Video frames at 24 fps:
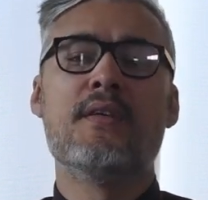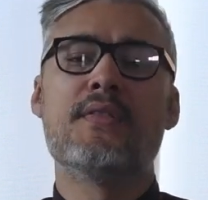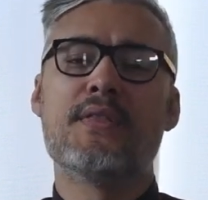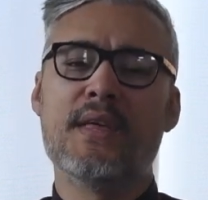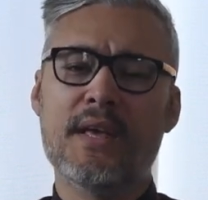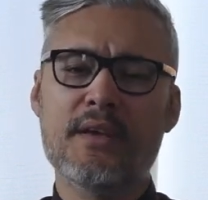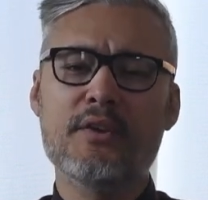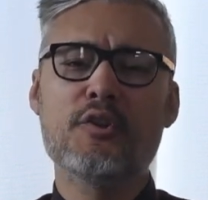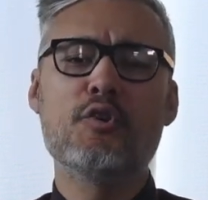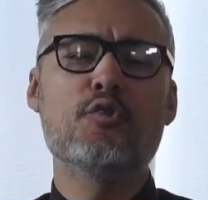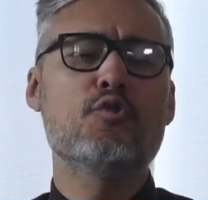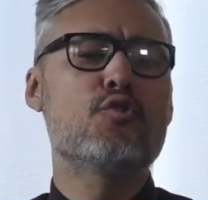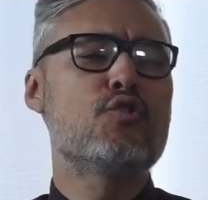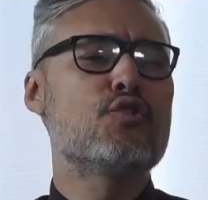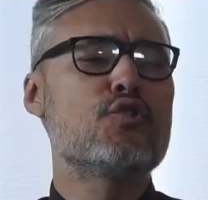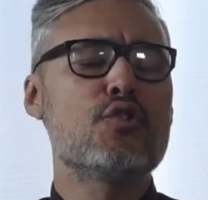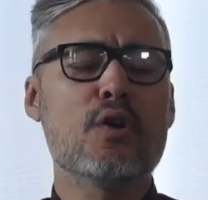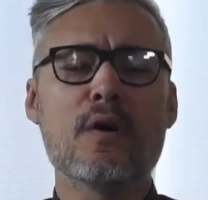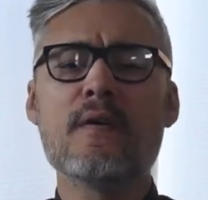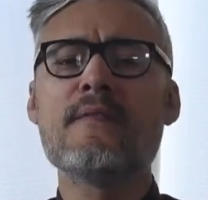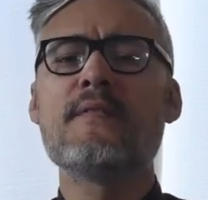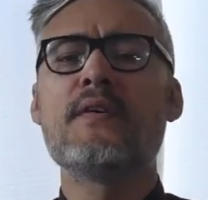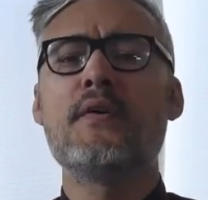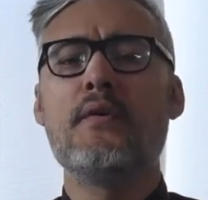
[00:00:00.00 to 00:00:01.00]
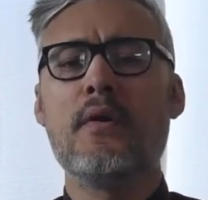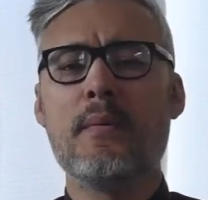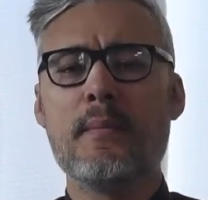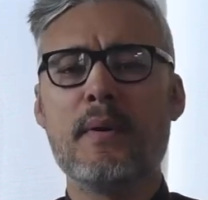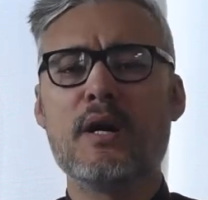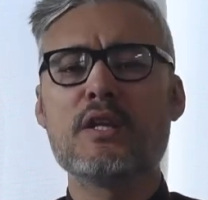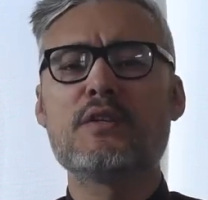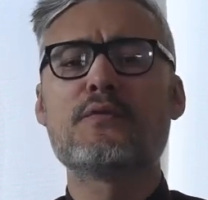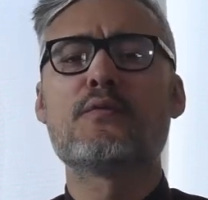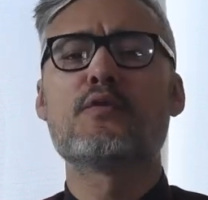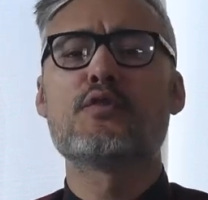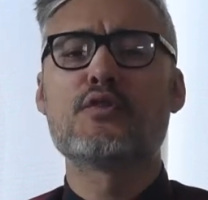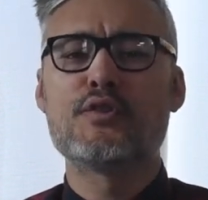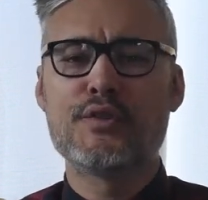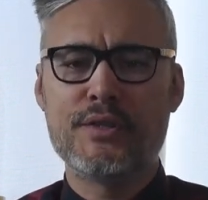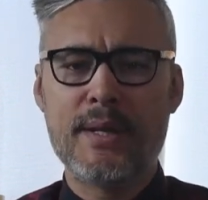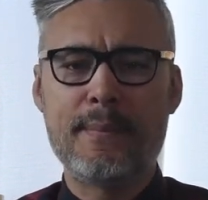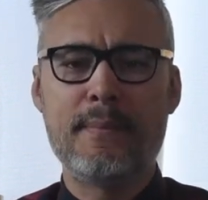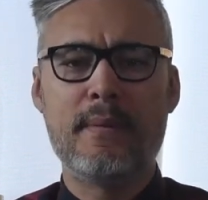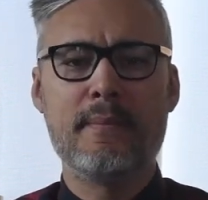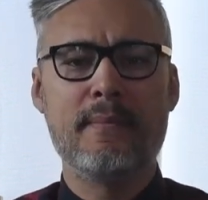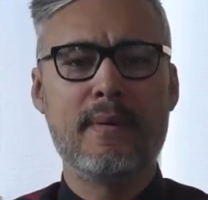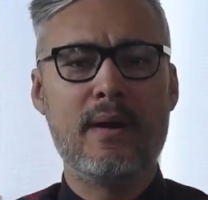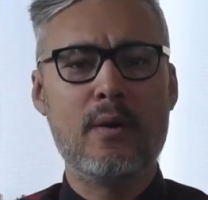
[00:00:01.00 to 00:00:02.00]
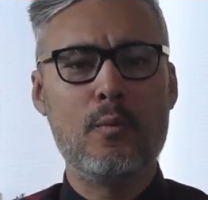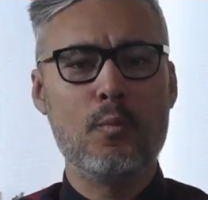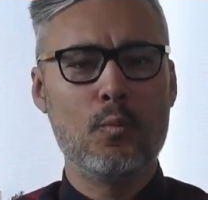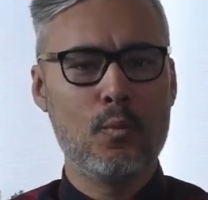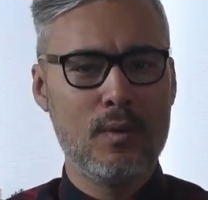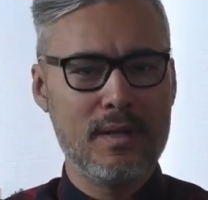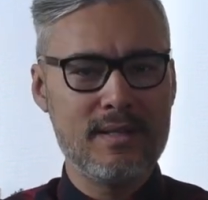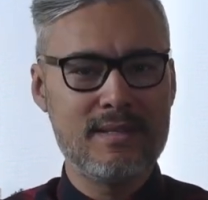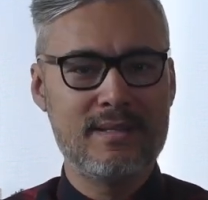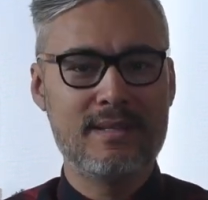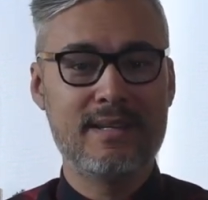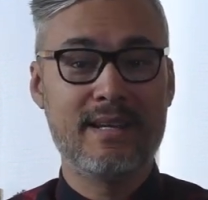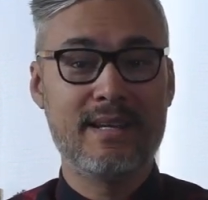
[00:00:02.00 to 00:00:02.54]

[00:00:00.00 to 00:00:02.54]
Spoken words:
Thank you so very much for stopping by once